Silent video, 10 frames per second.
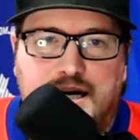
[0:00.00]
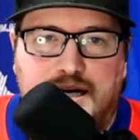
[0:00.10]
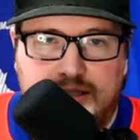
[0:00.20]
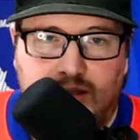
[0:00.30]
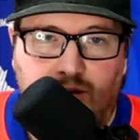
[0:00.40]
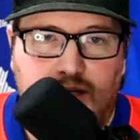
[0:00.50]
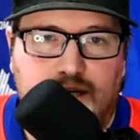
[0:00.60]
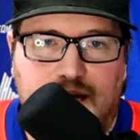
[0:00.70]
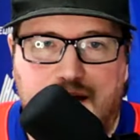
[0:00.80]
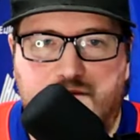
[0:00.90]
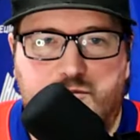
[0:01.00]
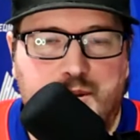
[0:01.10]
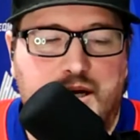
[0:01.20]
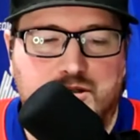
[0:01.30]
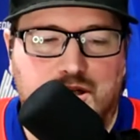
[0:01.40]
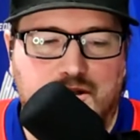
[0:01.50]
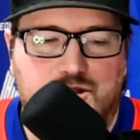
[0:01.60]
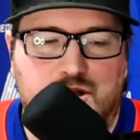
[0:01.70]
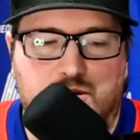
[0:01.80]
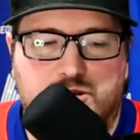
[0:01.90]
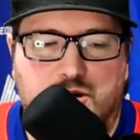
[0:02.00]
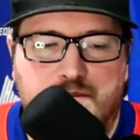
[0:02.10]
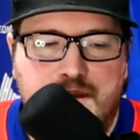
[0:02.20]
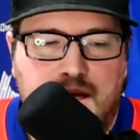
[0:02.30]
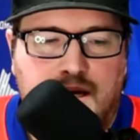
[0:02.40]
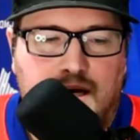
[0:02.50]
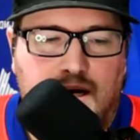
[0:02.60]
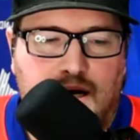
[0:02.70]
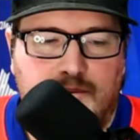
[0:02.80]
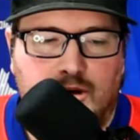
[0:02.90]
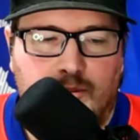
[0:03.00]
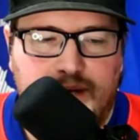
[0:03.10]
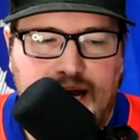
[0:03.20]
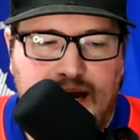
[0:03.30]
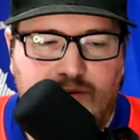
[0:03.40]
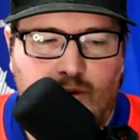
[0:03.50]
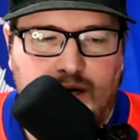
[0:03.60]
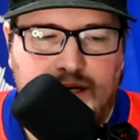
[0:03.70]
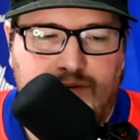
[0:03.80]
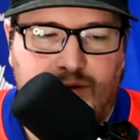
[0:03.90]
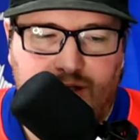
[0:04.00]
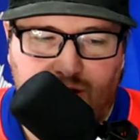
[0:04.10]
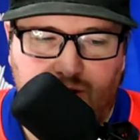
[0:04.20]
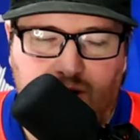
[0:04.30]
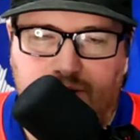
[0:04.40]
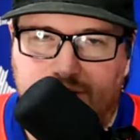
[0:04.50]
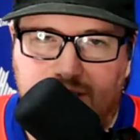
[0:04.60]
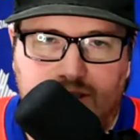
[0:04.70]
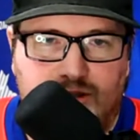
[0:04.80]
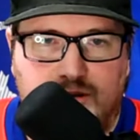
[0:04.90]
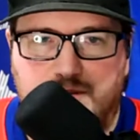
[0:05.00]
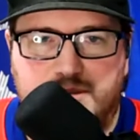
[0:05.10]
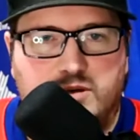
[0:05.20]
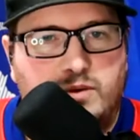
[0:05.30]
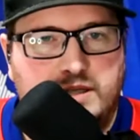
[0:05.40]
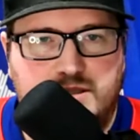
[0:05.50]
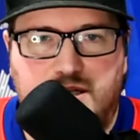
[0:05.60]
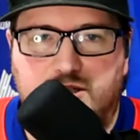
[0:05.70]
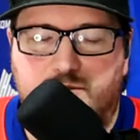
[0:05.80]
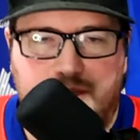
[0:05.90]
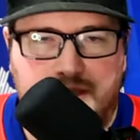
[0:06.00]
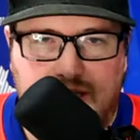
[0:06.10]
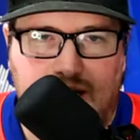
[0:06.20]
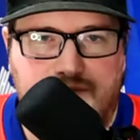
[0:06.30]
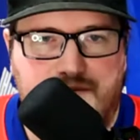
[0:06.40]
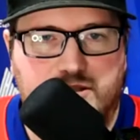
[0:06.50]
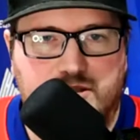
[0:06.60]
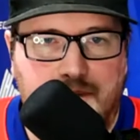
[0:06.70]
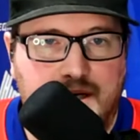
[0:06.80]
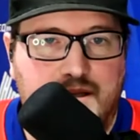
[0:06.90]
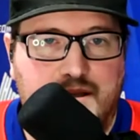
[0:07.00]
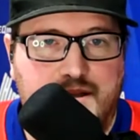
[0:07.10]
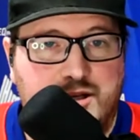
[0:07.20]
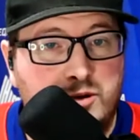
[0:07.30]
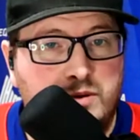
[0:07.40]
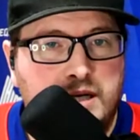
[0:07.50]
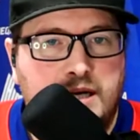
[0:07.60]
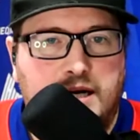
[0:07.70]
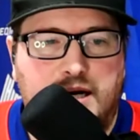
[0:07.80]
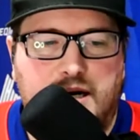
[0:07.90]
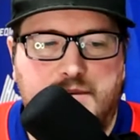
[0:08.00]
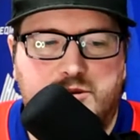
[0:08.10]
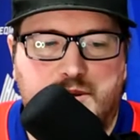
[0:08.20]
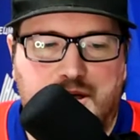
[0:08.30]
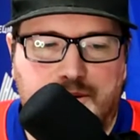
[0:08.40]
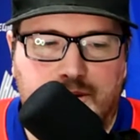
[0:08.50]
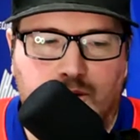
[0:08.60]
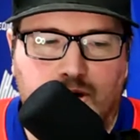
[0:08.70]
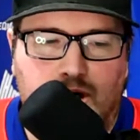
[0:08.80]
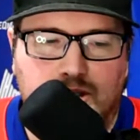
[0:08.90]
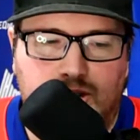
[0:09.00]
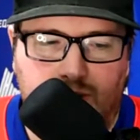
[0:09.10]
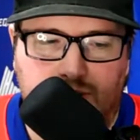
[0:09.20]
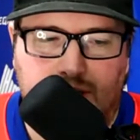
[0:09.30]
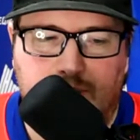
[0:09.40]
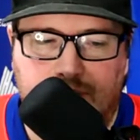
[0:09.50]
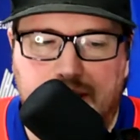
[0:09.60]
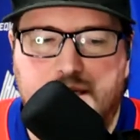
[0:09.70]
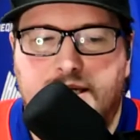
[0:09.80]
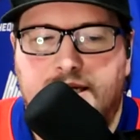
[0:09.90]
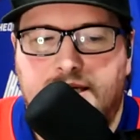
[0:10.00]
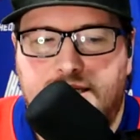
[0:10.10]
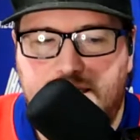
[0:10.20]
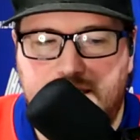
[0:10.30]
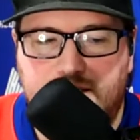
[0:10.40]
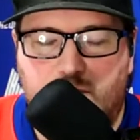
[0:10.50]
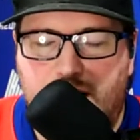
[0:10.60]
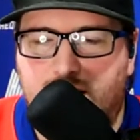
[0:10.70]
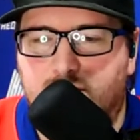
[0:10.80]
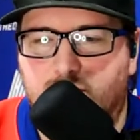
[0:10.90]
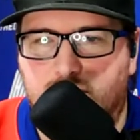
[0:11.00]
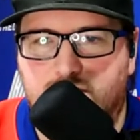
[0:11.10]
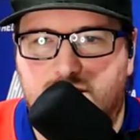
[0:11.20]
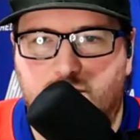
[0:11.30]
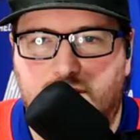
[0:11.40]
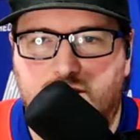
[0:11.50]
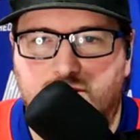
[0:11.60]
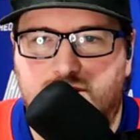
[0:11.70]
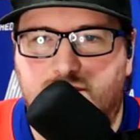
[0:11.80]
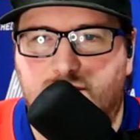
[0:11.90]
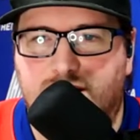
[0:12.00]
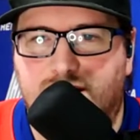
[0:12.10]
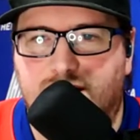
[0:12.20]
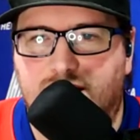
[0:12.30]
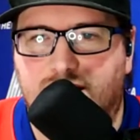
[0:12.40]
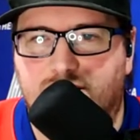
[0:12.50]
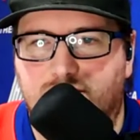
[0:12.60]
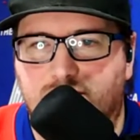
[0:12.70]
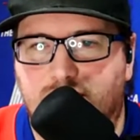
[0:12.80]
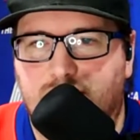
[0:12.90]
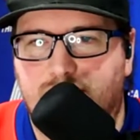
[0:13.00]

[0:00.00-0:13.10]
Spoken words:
slowly to have players on the show. So we're hoping to have one. If we do, obviously the show comes out Wednesday just because they have things on Monday that they do. So we got to record on Tuesday. But either way, we're going to see what we can do, see if we can get another